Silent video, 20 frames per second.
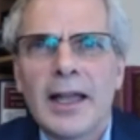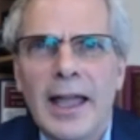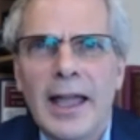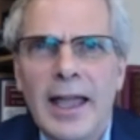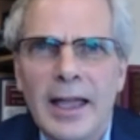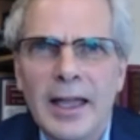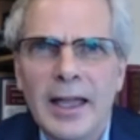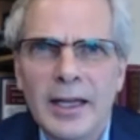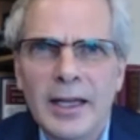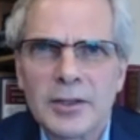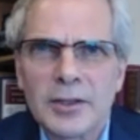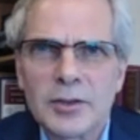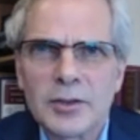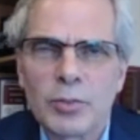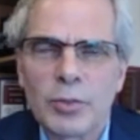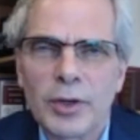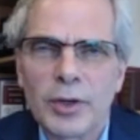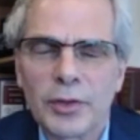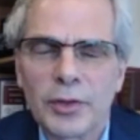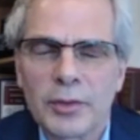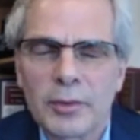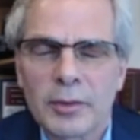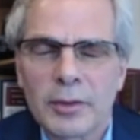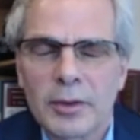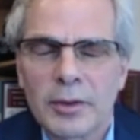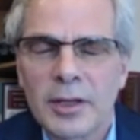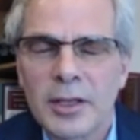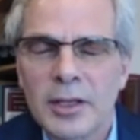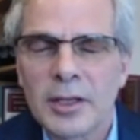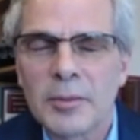And with
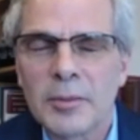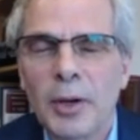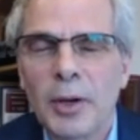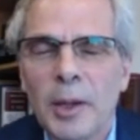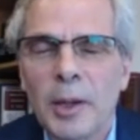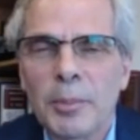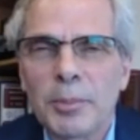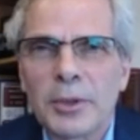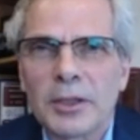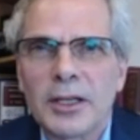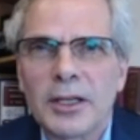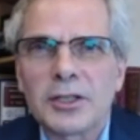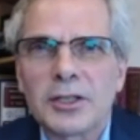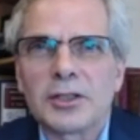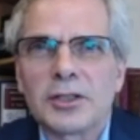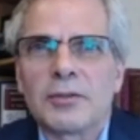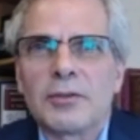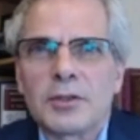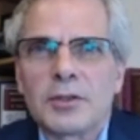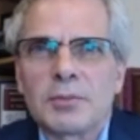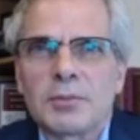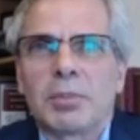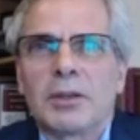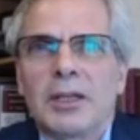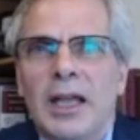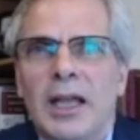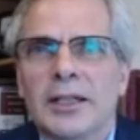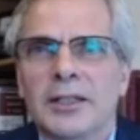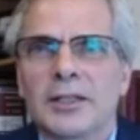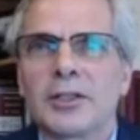the population of this
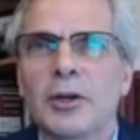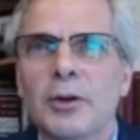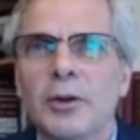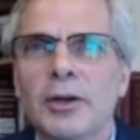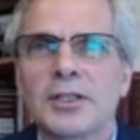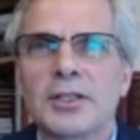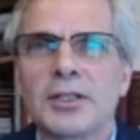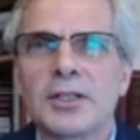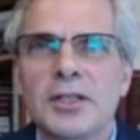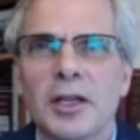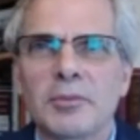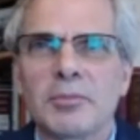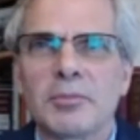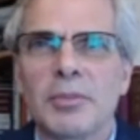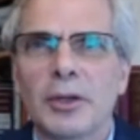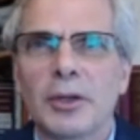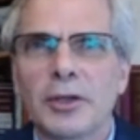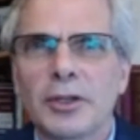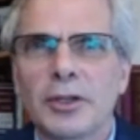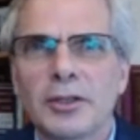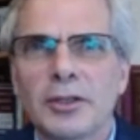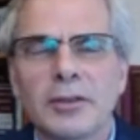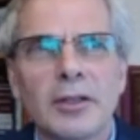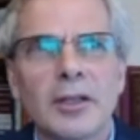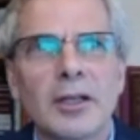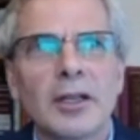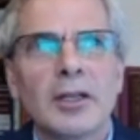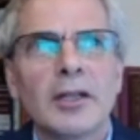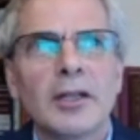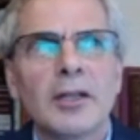planet going to 10 billion,
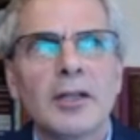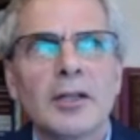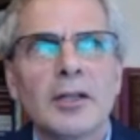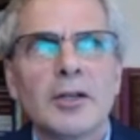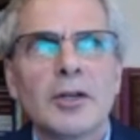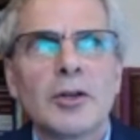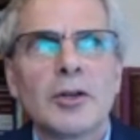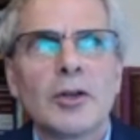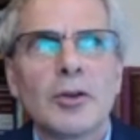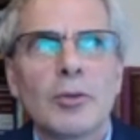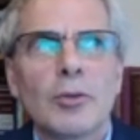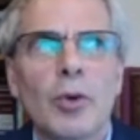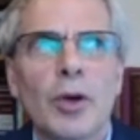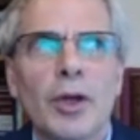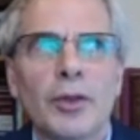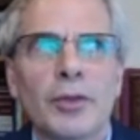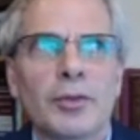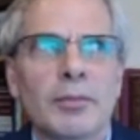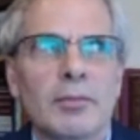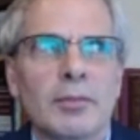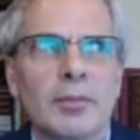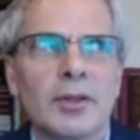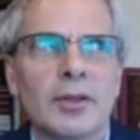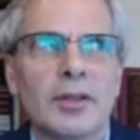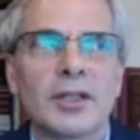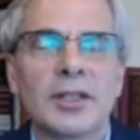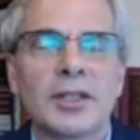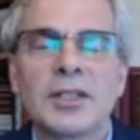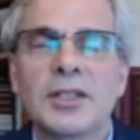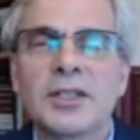with
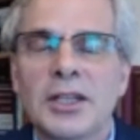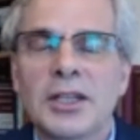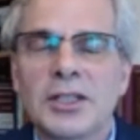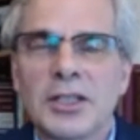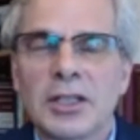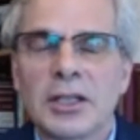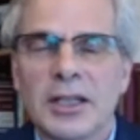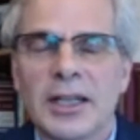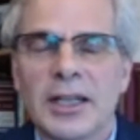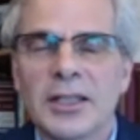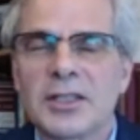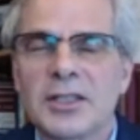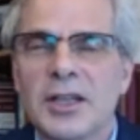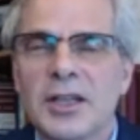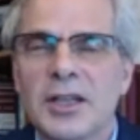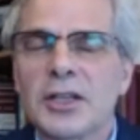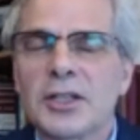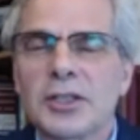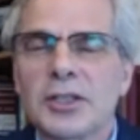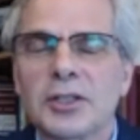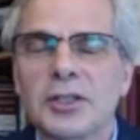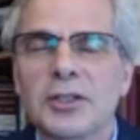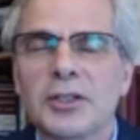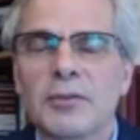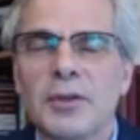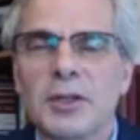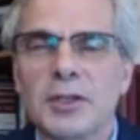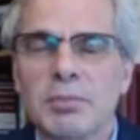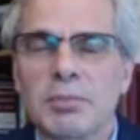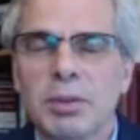the digitalization of this
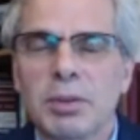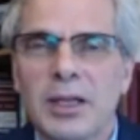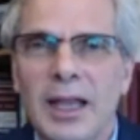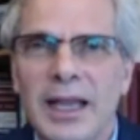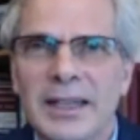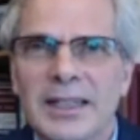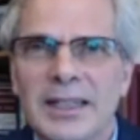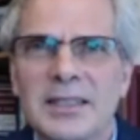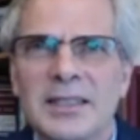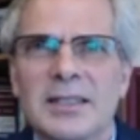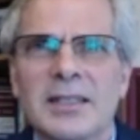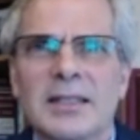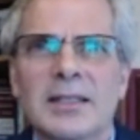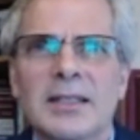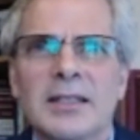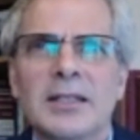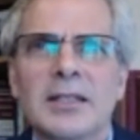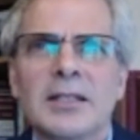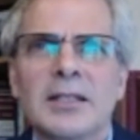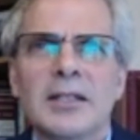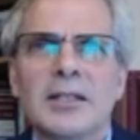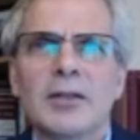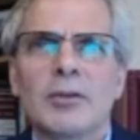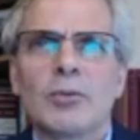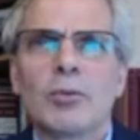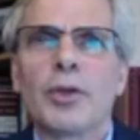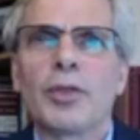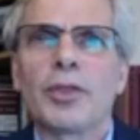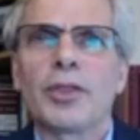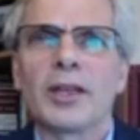planet,
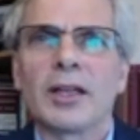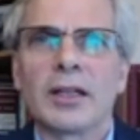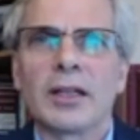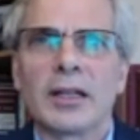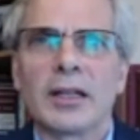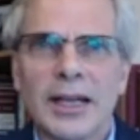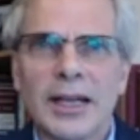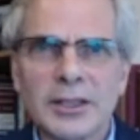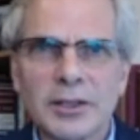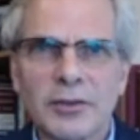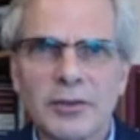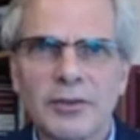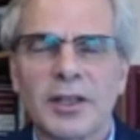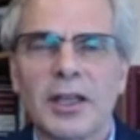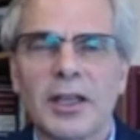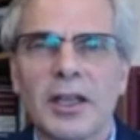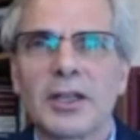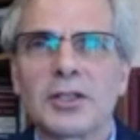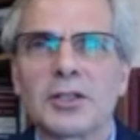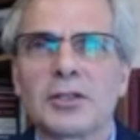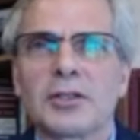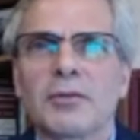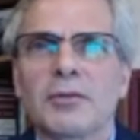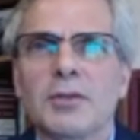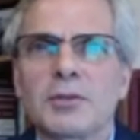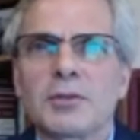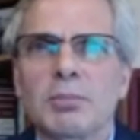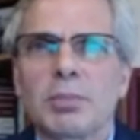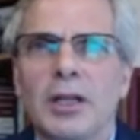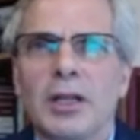with the electrification of
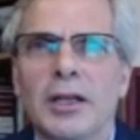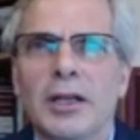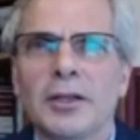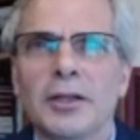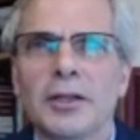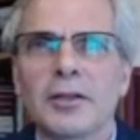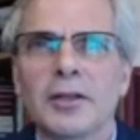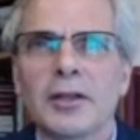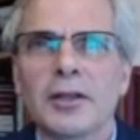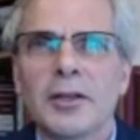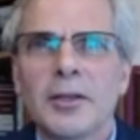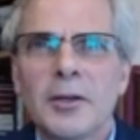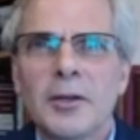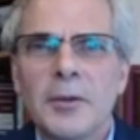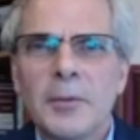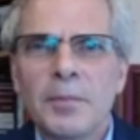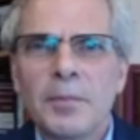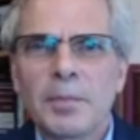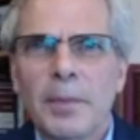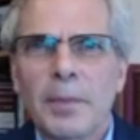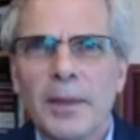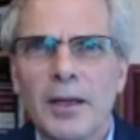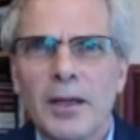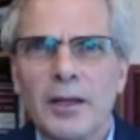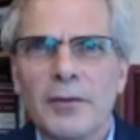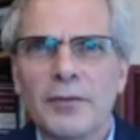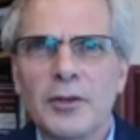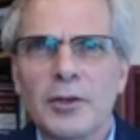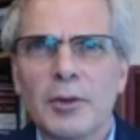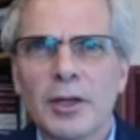this planet,
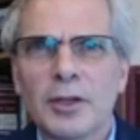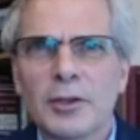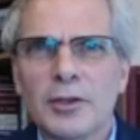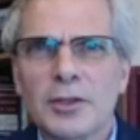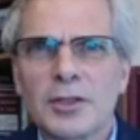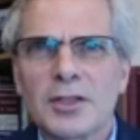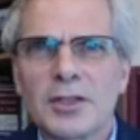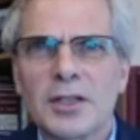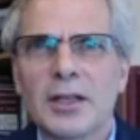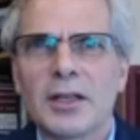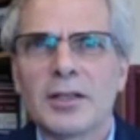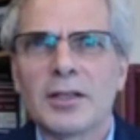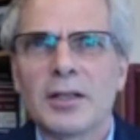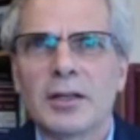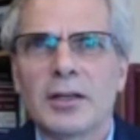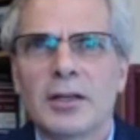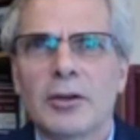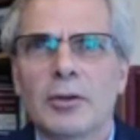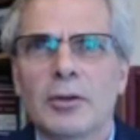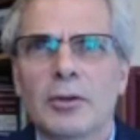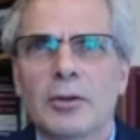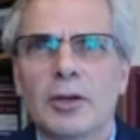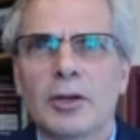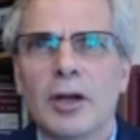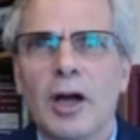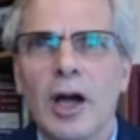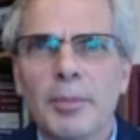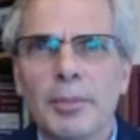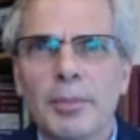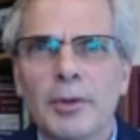if you understand how
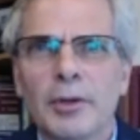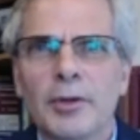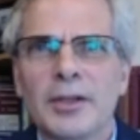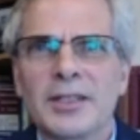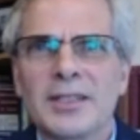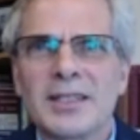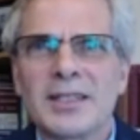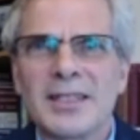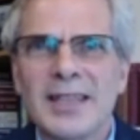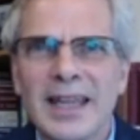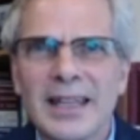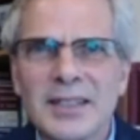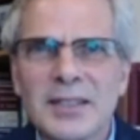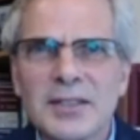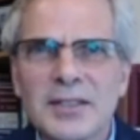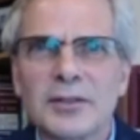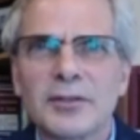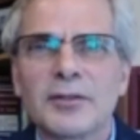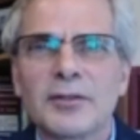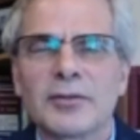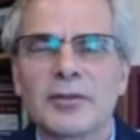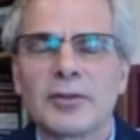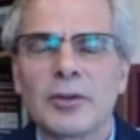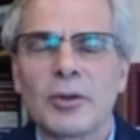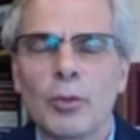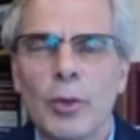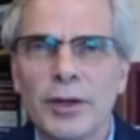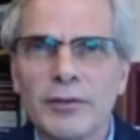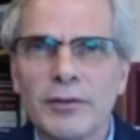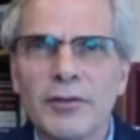copper intensive
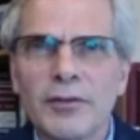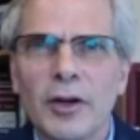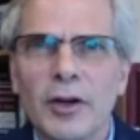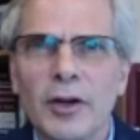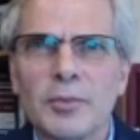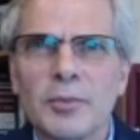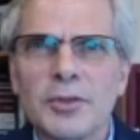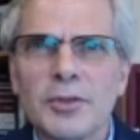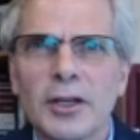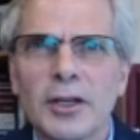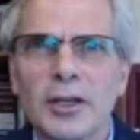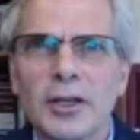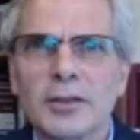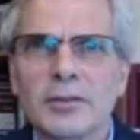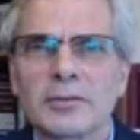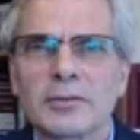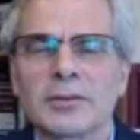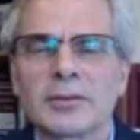wind farms are,